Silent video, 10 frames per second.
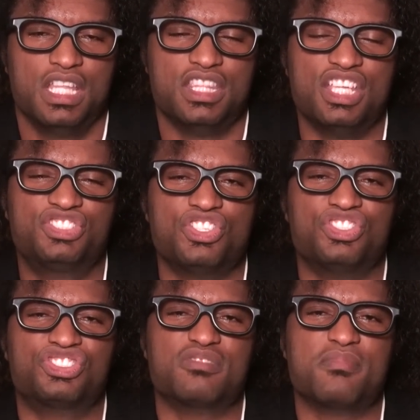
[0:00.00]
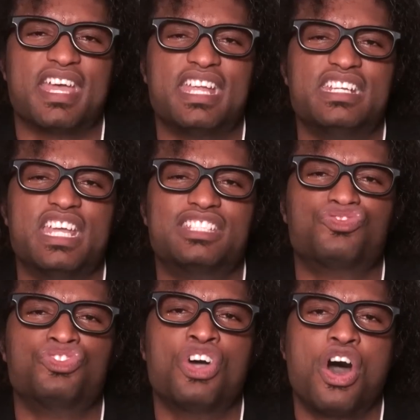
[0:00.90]
This instrument needs
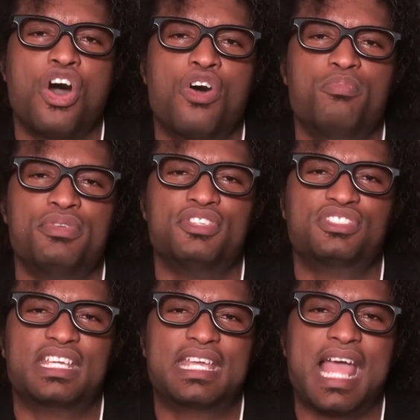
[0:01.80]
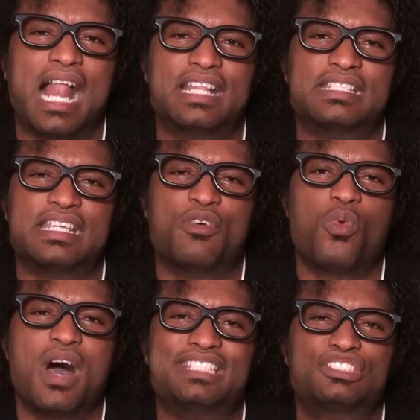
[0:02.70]
no musicality
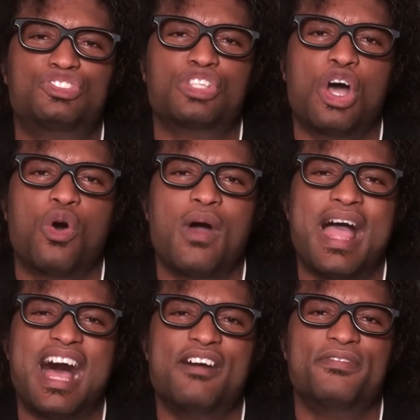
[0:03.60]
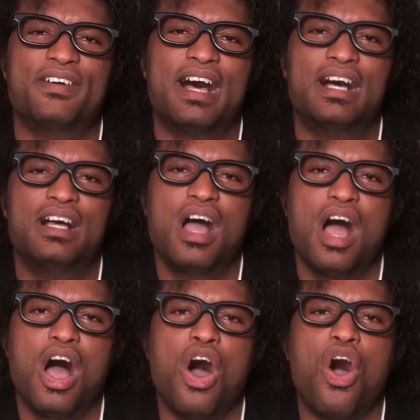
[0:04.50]
whatsoever.
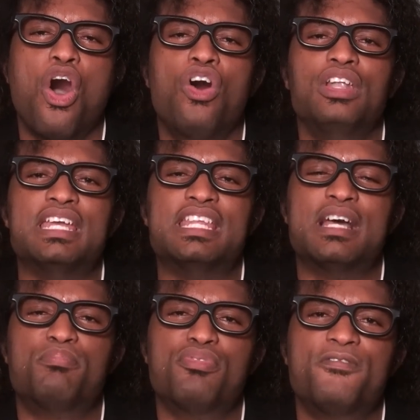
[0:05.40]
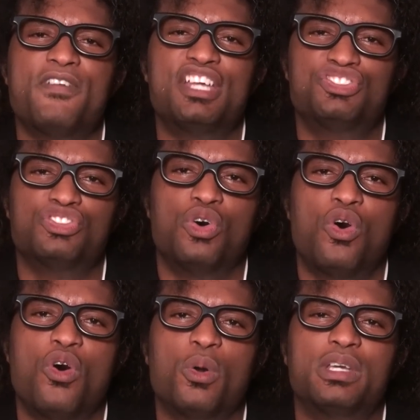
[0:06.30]
Only in the professional
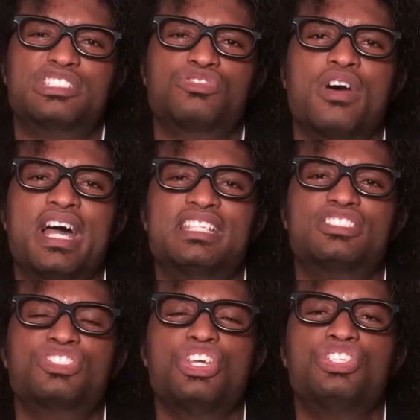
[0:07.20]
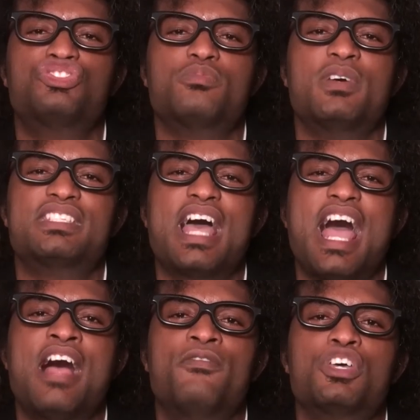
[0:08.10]
orchestra is this instrument
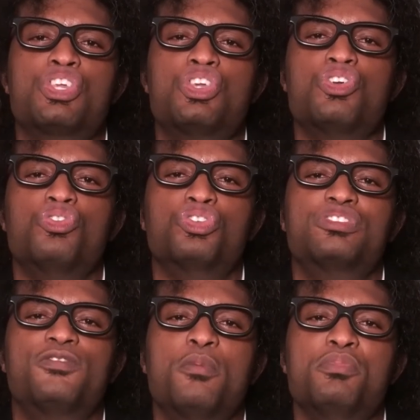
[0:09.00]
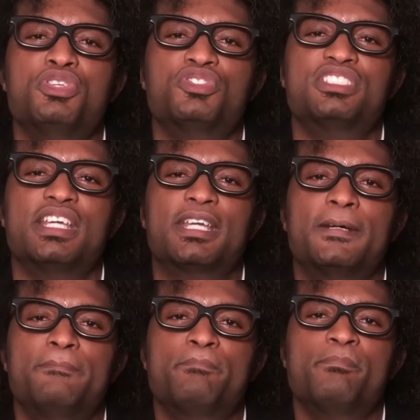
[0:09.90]
ever used for music.